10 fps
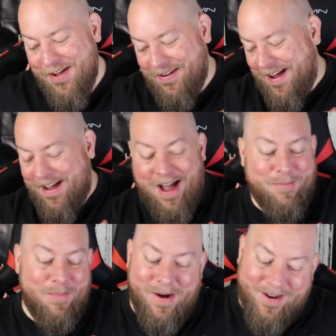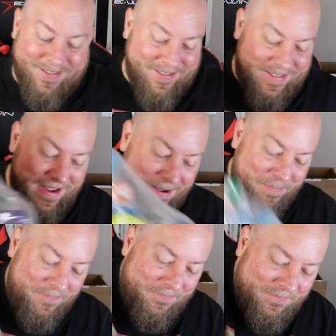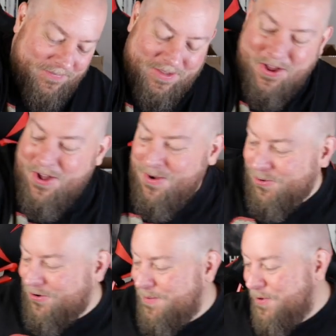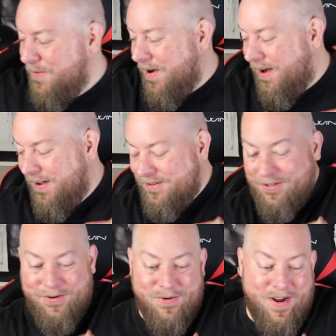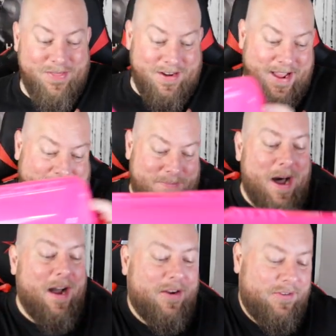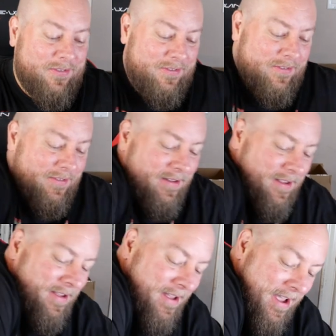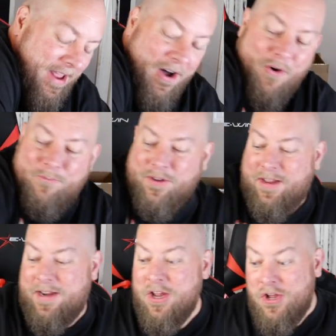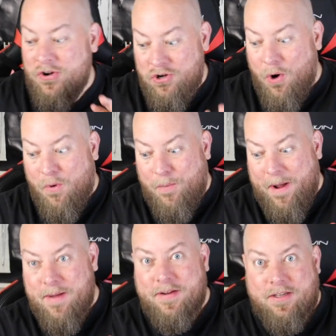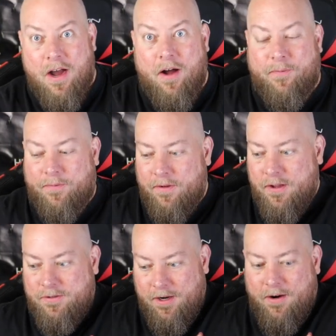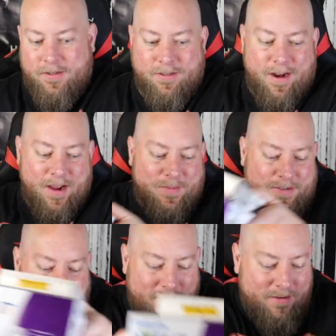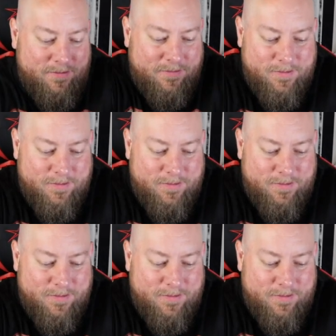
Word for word: Okay, I'm gonna box this up. We're gonna move on to the next box. And hopefully, no more baby stuff. Seriously, Amazon.